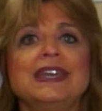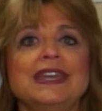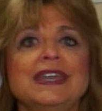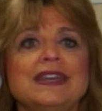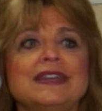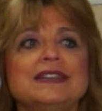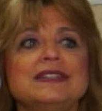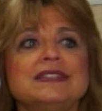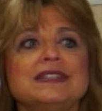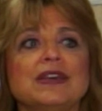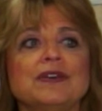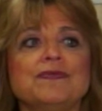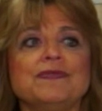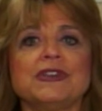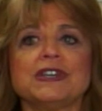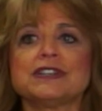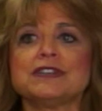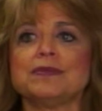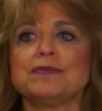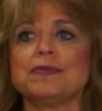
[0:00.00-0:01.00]
is a
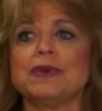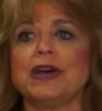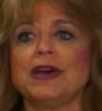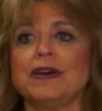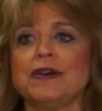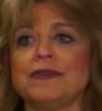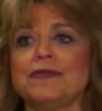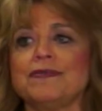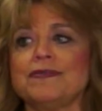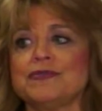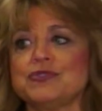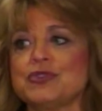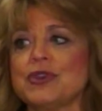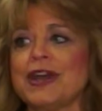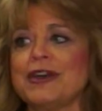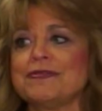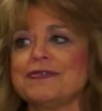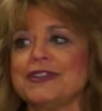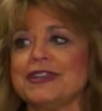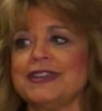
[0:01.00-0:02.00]
victim of
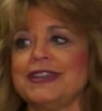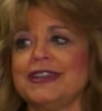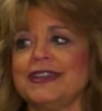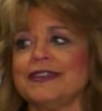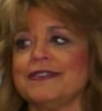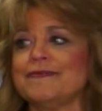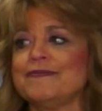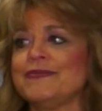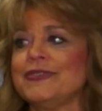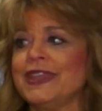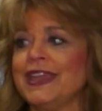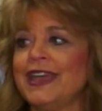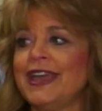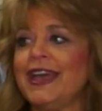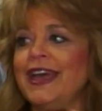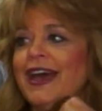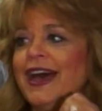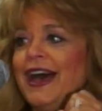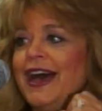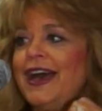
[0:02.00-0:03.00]
trafficking,
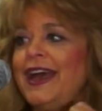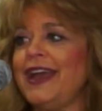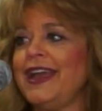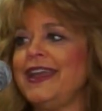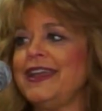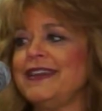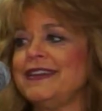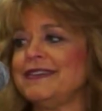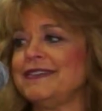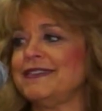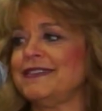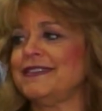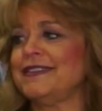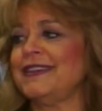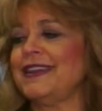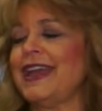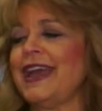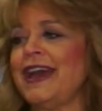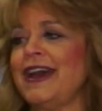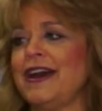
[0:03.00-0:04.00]
I
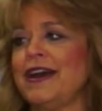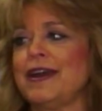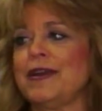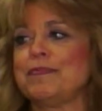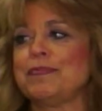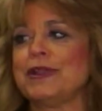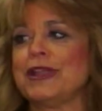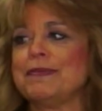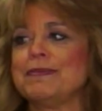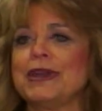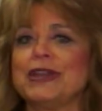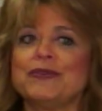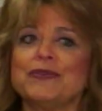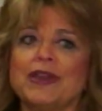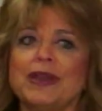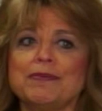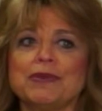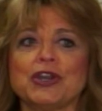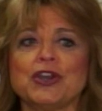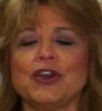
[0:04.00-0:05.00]
play my
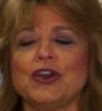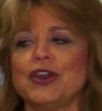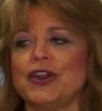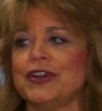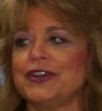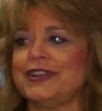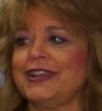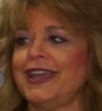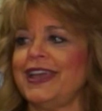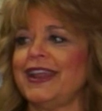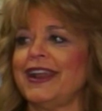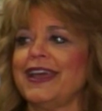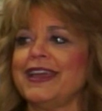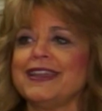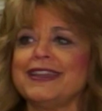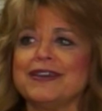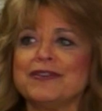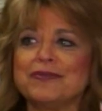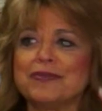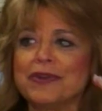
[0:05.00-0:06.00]
grandma card, and I
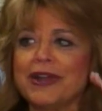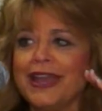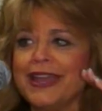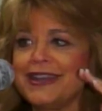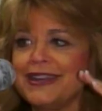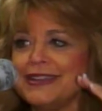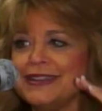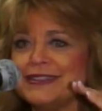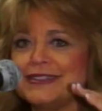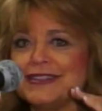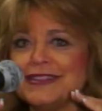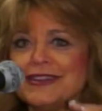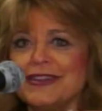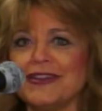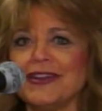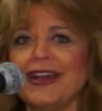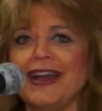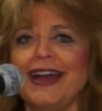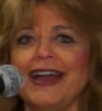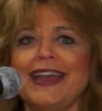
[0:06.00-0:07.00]
get right into
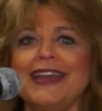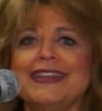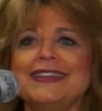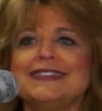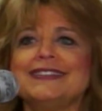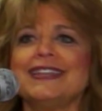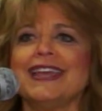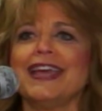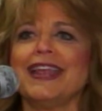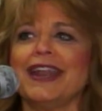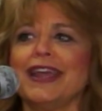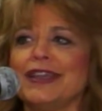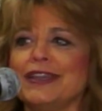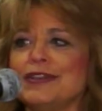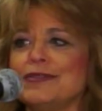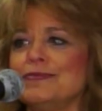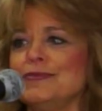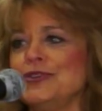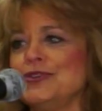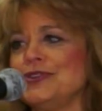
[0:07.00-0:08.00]
their eyes and I
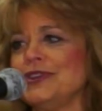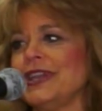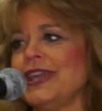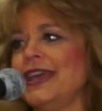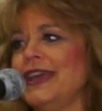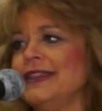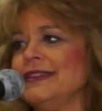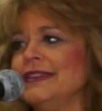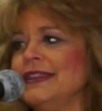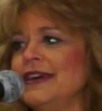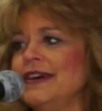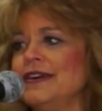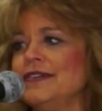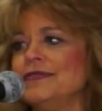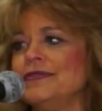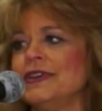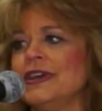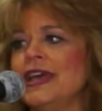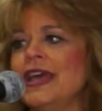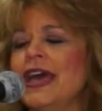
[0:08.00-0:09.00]
communicate
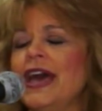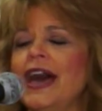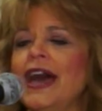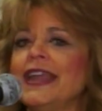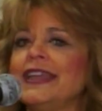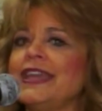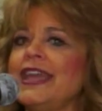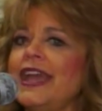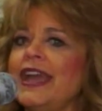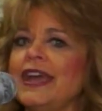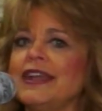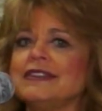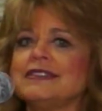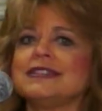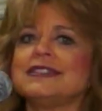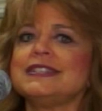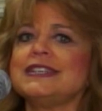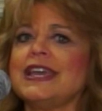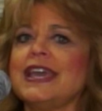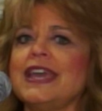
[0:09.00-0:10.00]
love. I can't
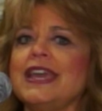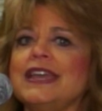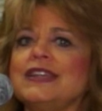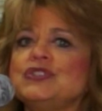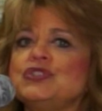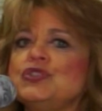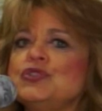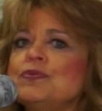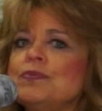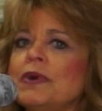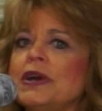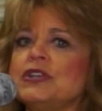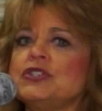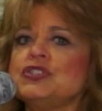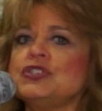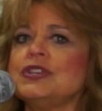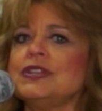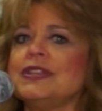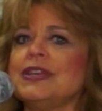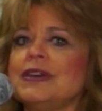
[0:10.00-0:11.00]
say too
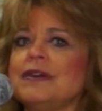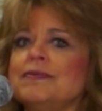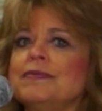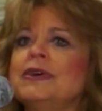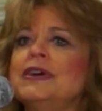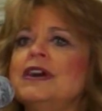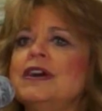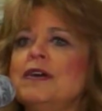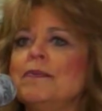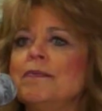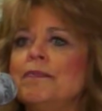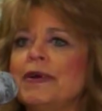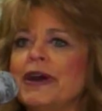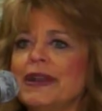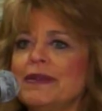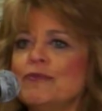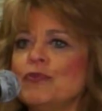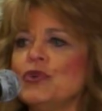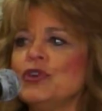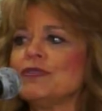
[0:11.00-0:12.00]
much to them,
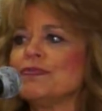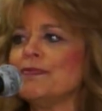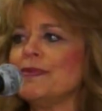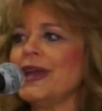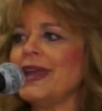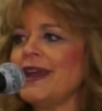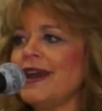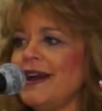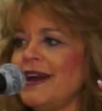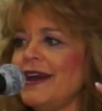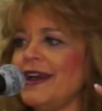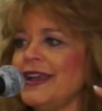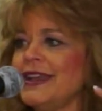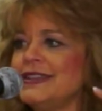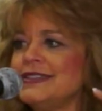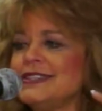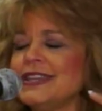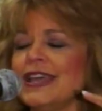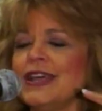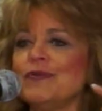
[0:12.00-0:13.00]
but with my
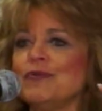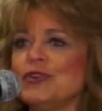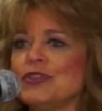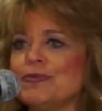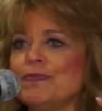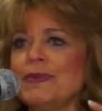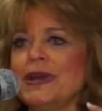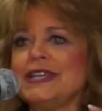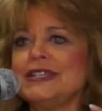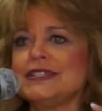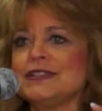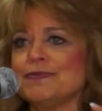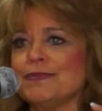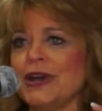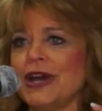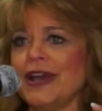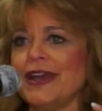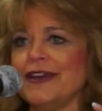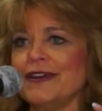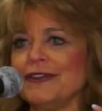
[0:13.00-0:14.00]
eyes and with my
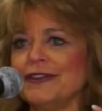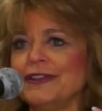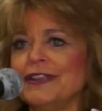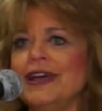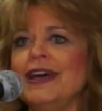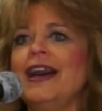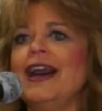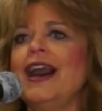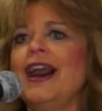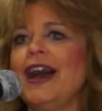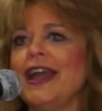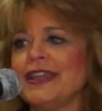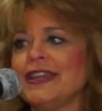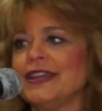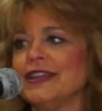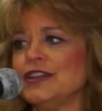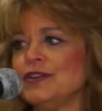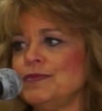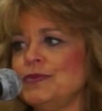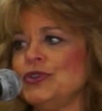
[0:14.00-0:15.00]
smile, I
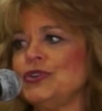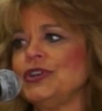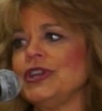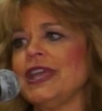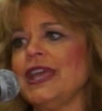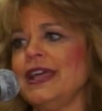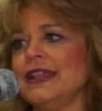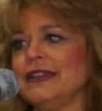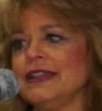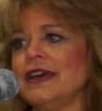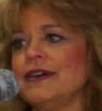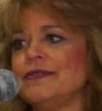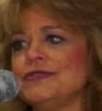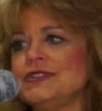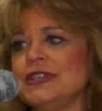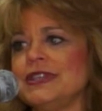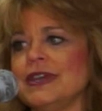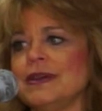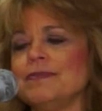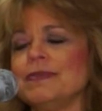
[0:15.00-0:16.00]
can communicate love
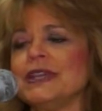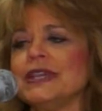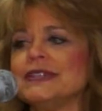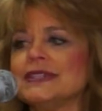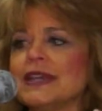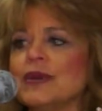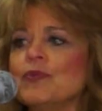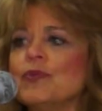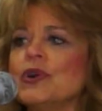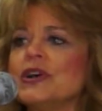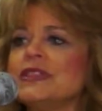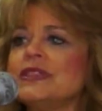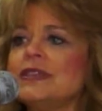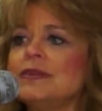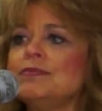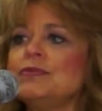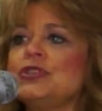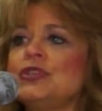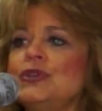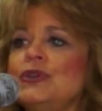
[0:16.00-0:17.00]
to them, because I want
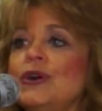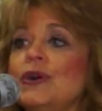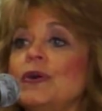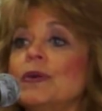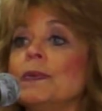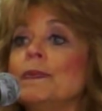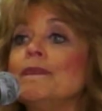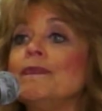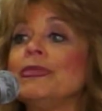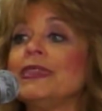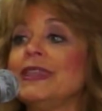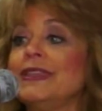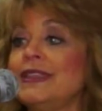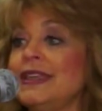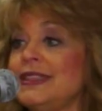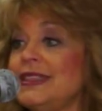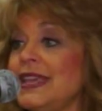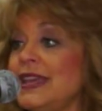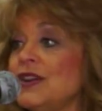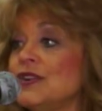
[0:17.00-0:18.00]
them to know
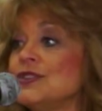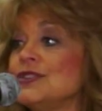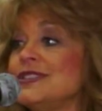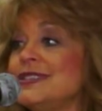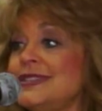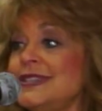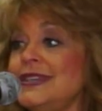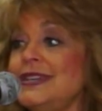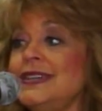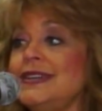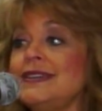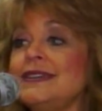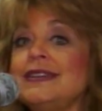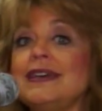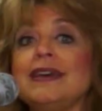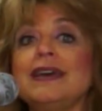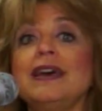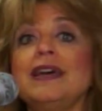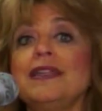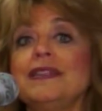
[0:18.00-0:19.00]
that they are
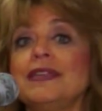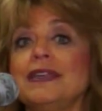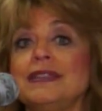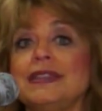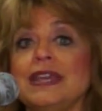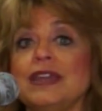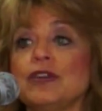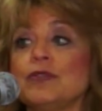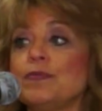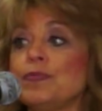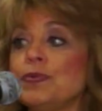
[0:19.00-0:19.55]
seen, that they are